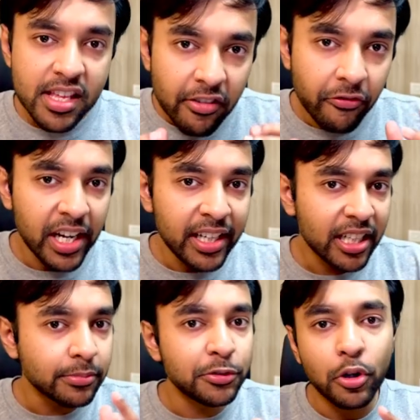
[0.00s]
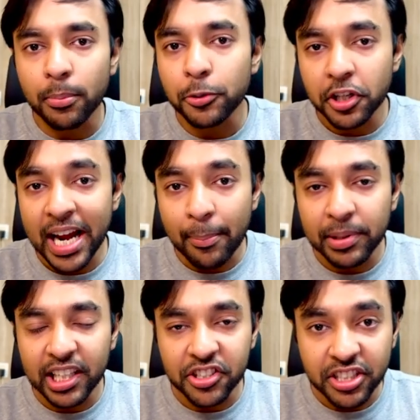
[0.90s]
When it comes to computer
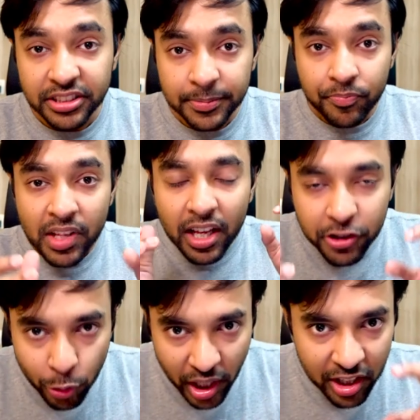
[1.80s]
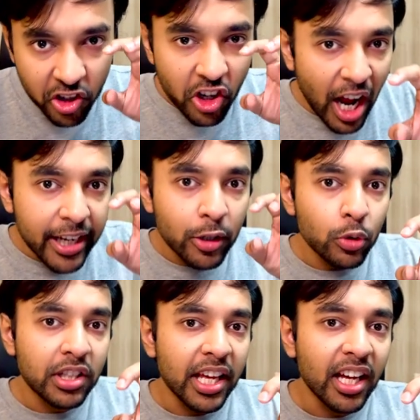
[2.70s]
applications, you can try
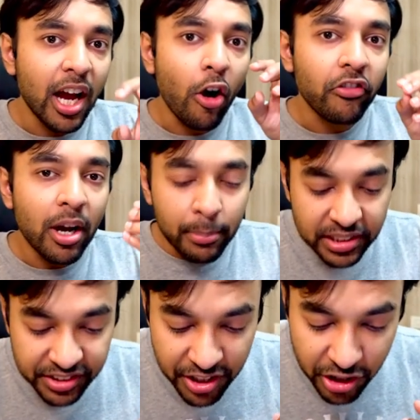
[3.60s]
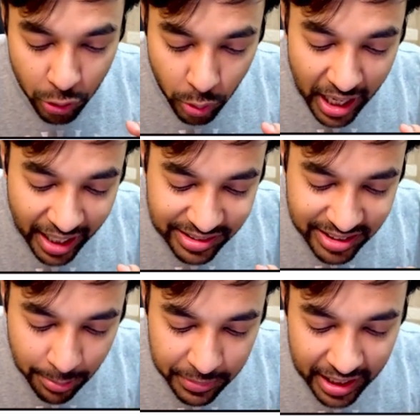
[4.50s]
to think of a message queue as
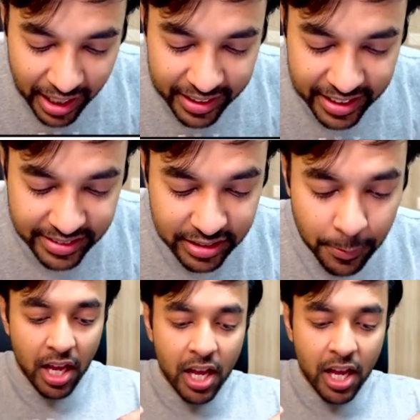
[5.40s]
something like this.